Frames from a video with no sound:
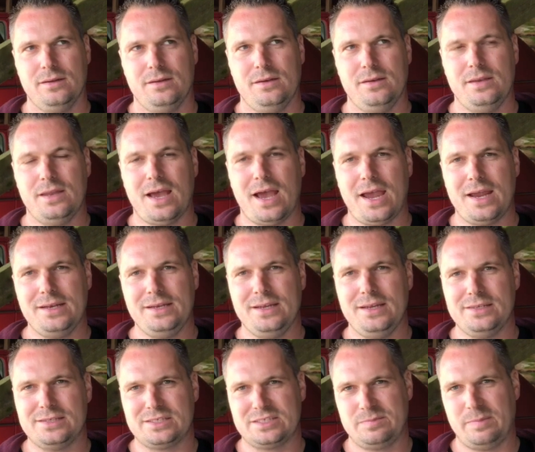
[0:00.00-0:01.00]

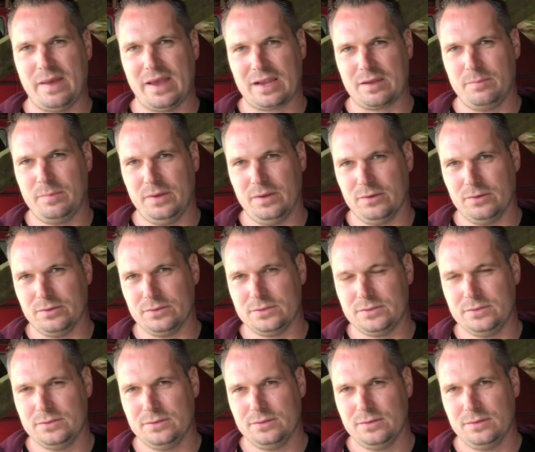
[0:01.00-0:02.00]
90s spec build
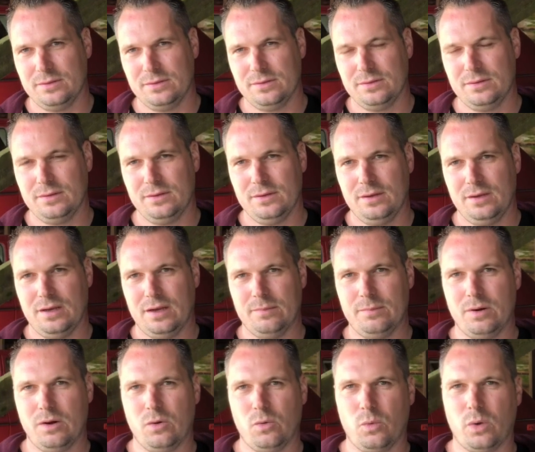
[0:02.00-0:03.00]
about